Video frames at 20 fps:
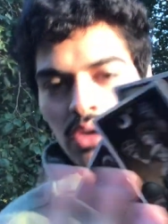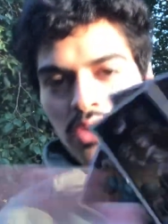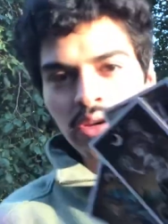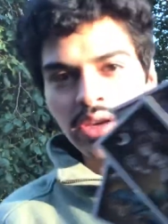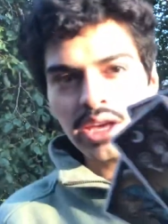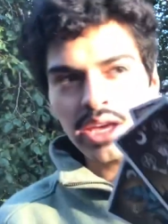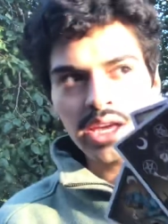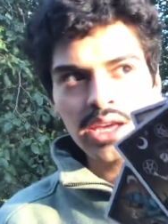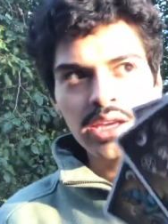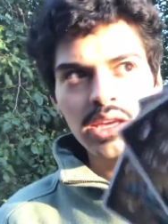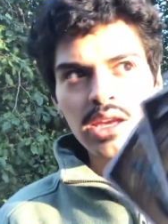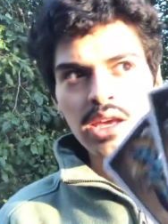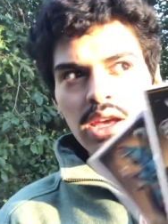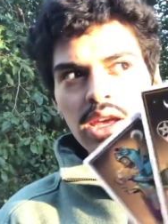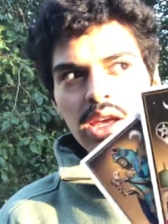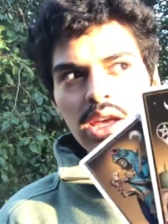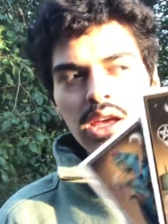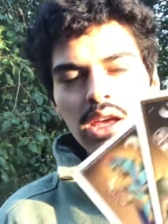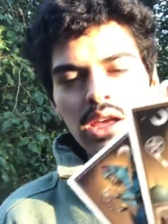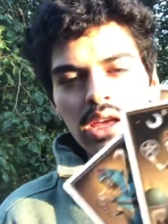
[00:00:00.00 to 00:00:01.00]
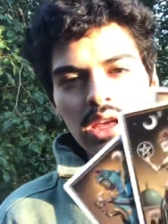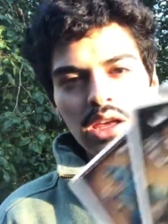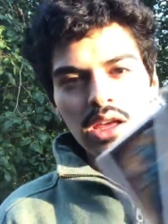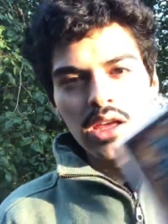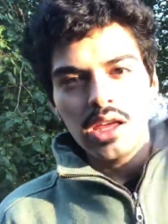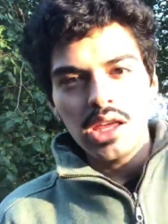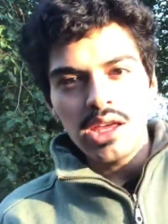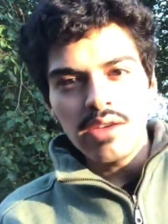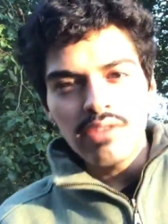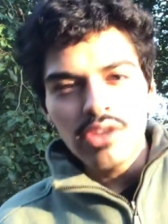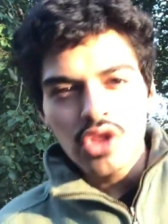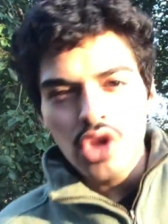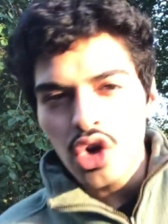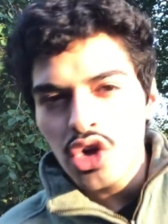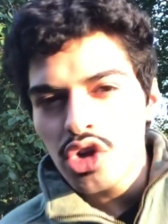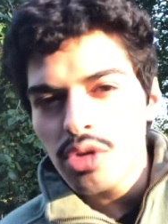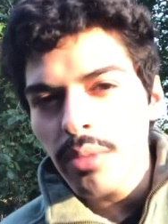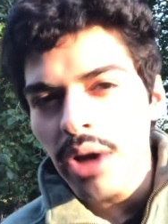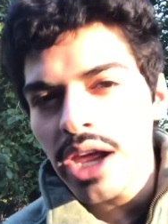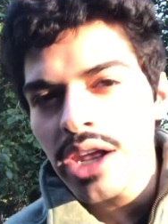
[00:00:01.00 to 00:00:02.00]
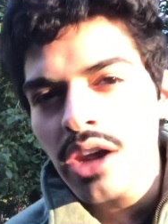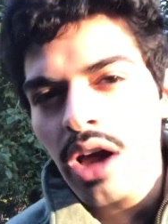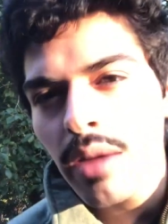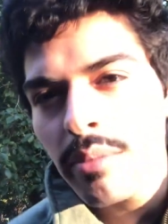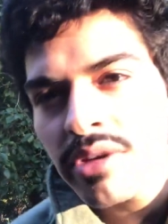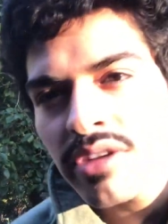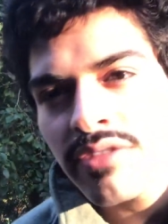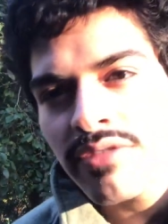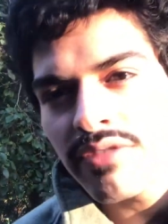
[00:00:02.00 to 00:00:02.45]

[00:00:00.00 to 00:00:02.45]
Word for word: okay? Even though you might not be